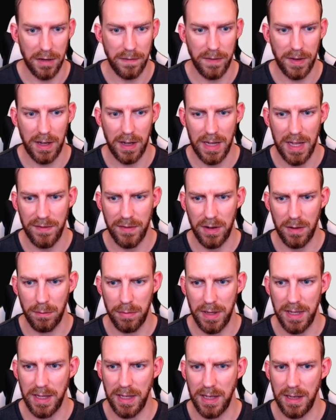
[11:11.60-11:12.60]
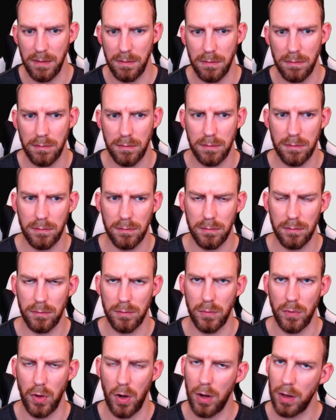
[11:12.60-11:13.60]
think I'll ever completely
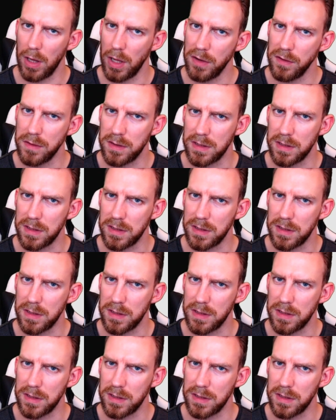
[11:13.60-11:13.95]
not load